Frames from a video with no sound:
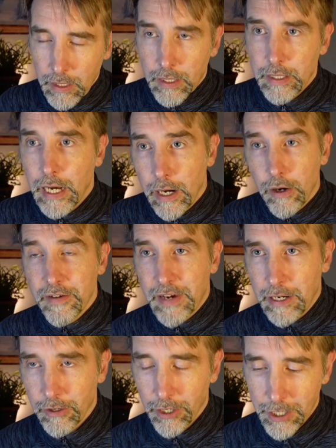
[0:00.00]
Now, I've
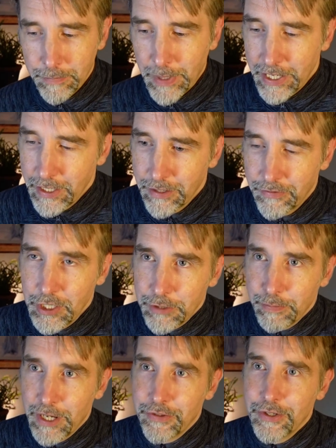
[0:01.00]
outlined many of
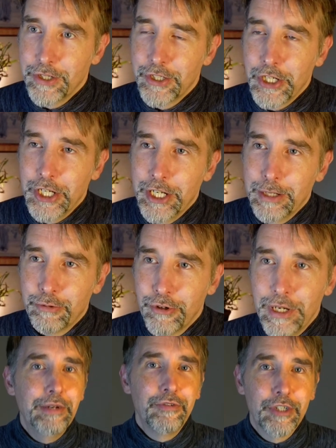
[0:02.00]
these methods in a
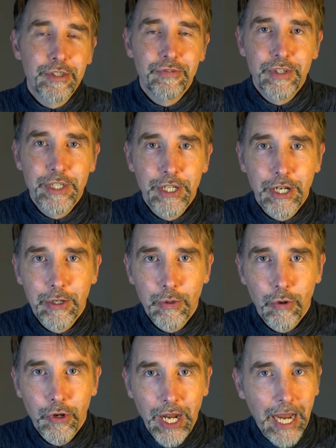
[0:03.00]
previous video
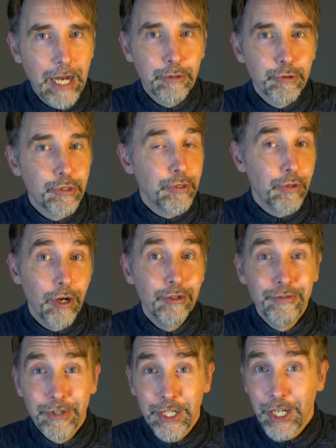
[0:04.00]
on how to
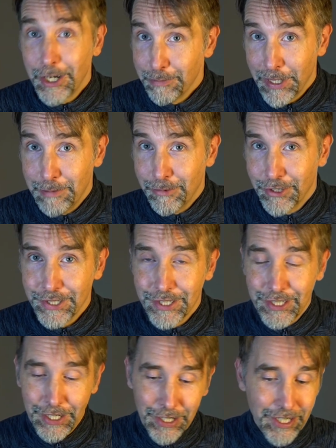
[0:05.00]
overcome
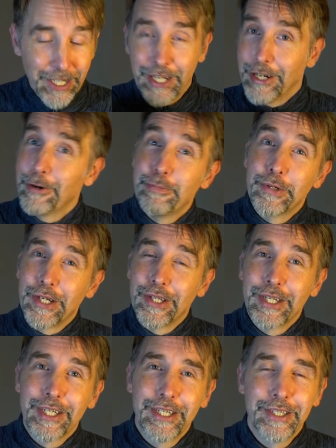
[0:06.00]
limerence, and again, I'll put a
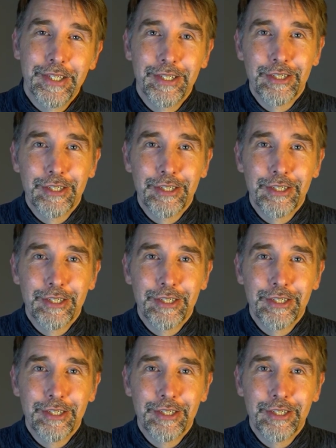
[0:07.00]
link in the